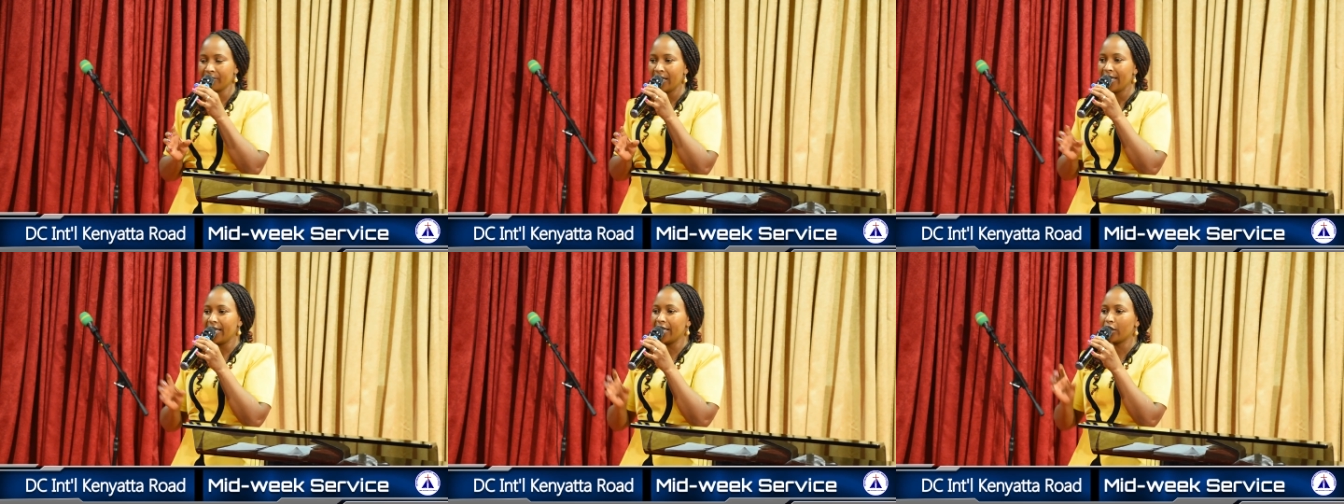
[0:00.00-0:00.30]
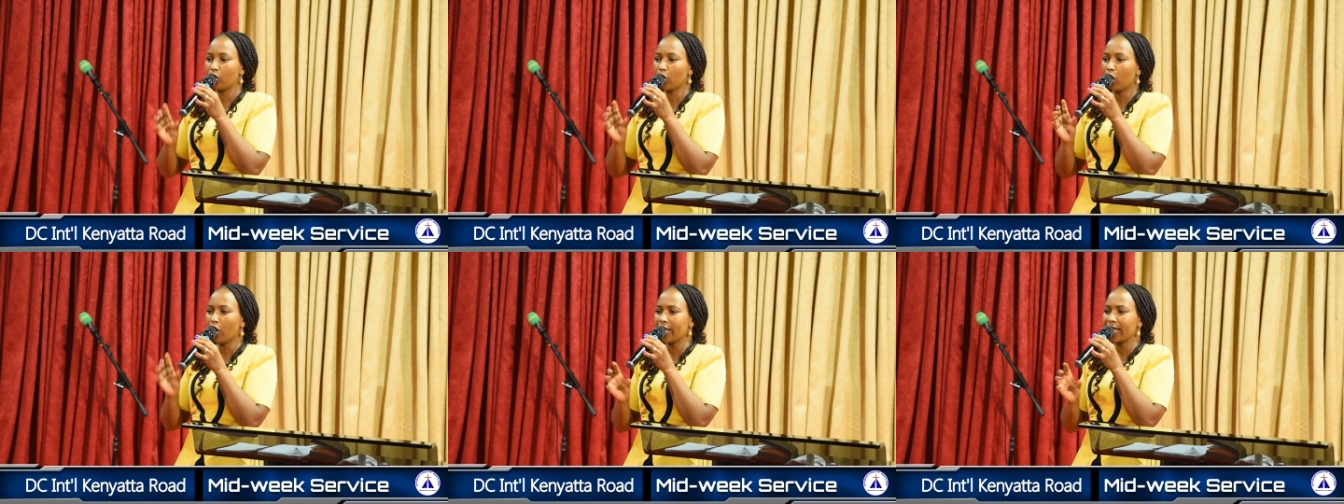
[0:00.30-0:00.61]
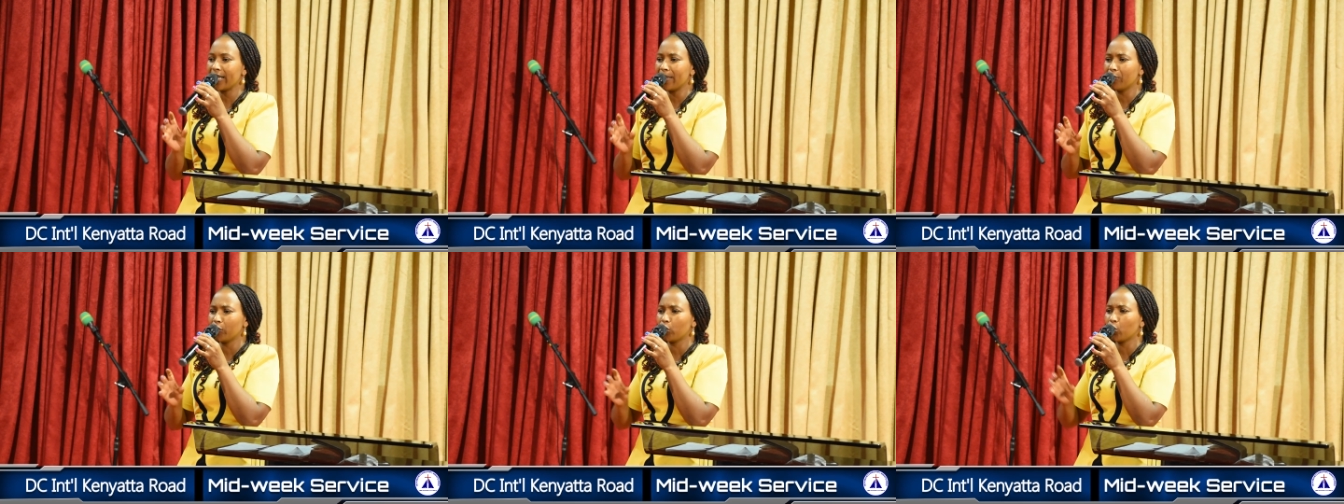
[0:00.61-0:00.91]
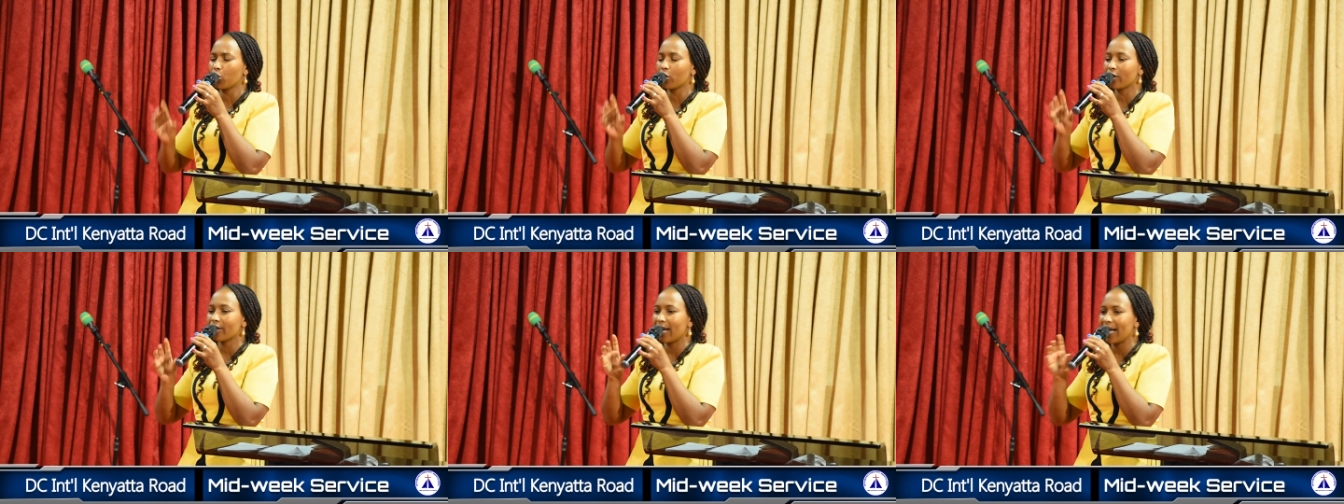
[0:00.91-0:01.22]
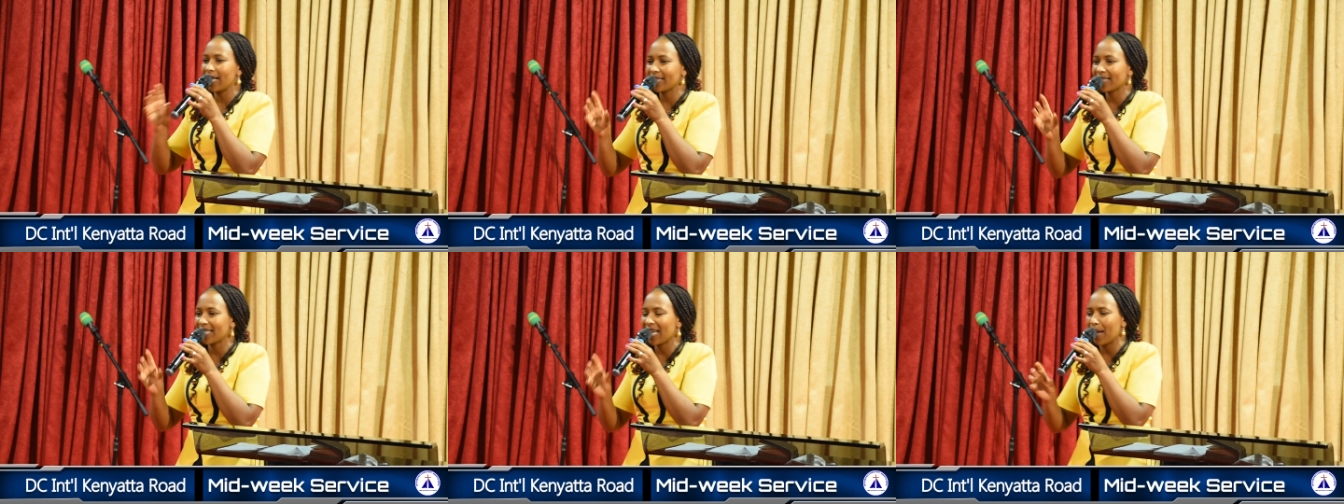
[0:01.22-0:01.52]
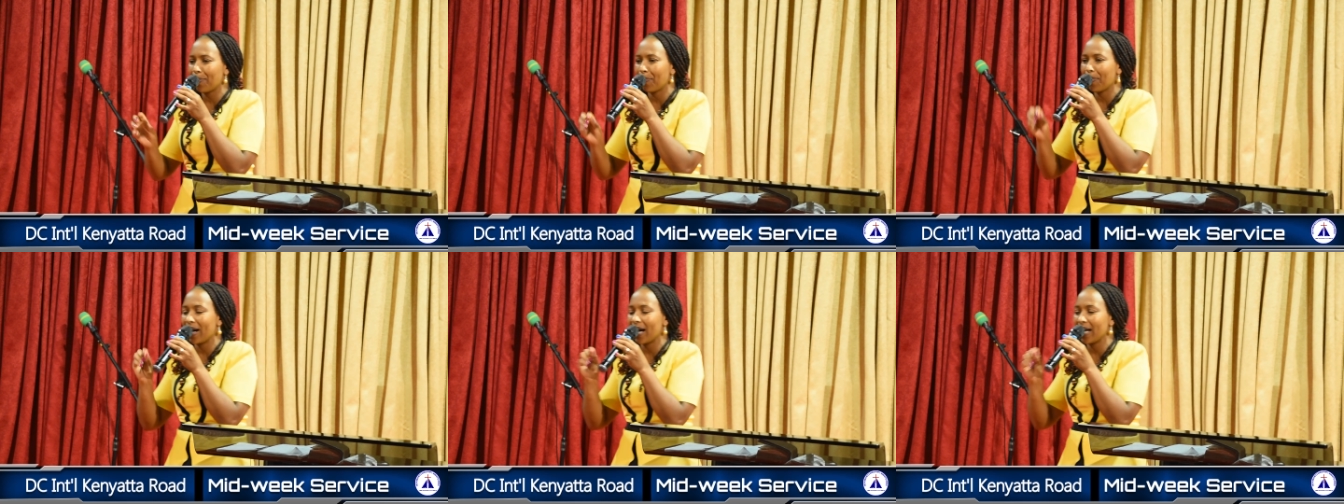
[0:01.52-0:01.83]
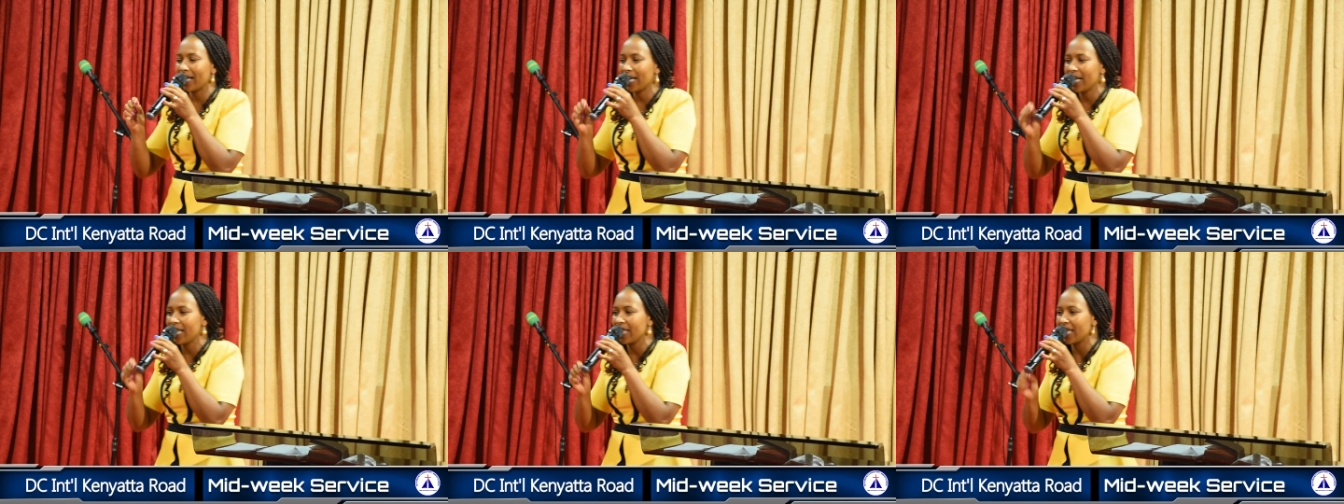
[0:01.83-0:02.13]
he told him to rise up
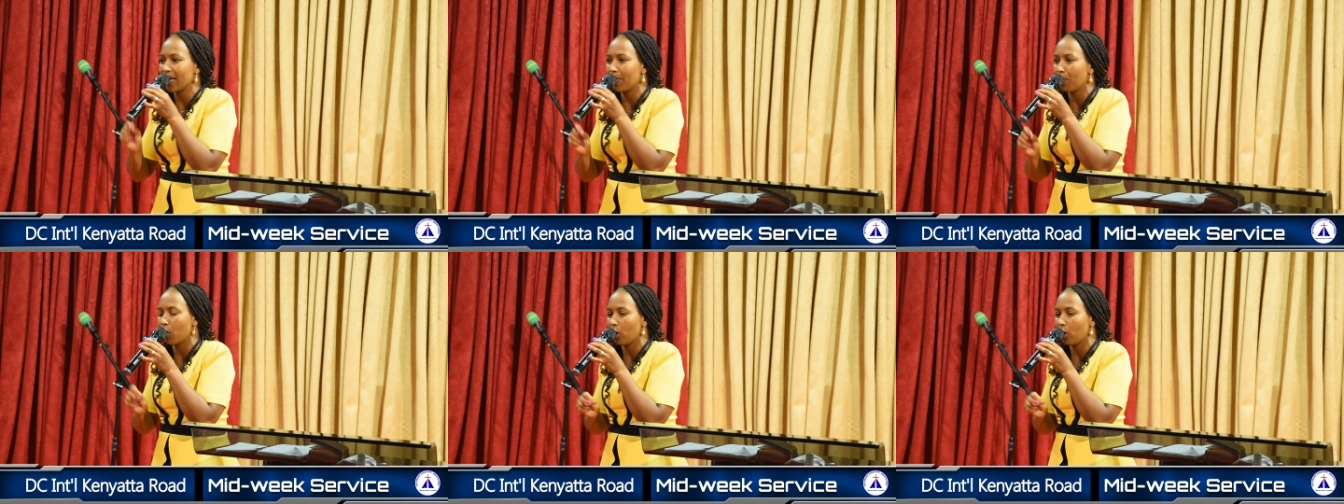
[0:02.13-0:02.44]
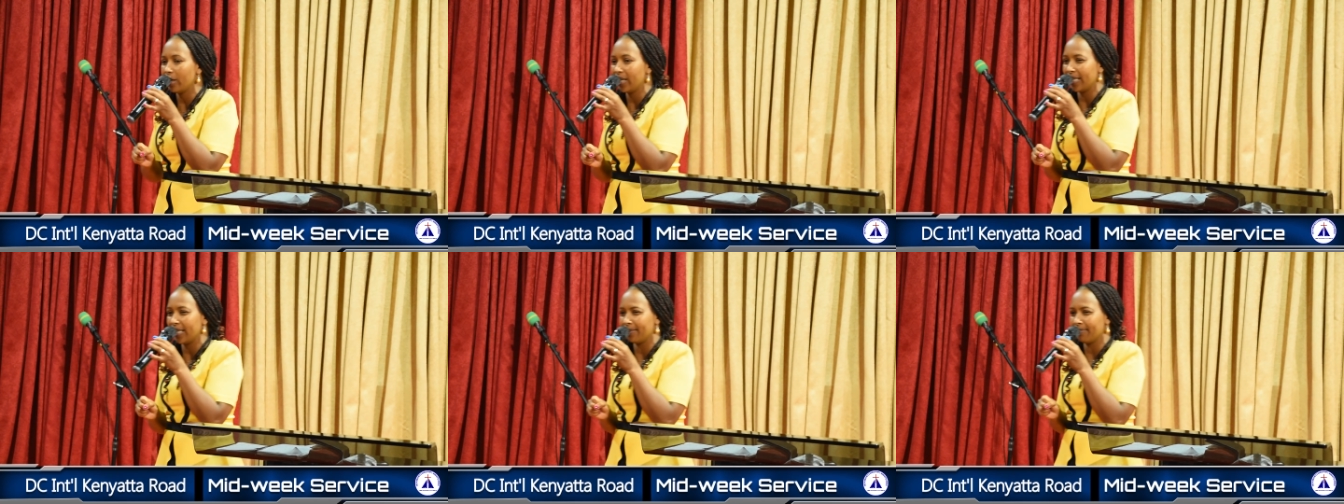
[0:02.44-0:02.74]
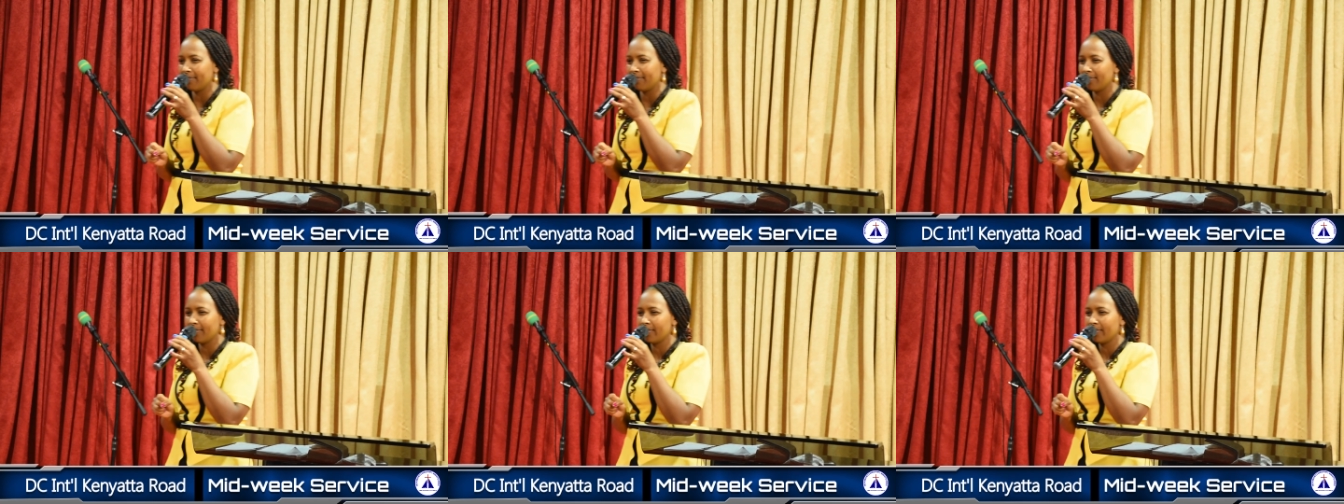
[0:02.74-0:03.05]
early in the morning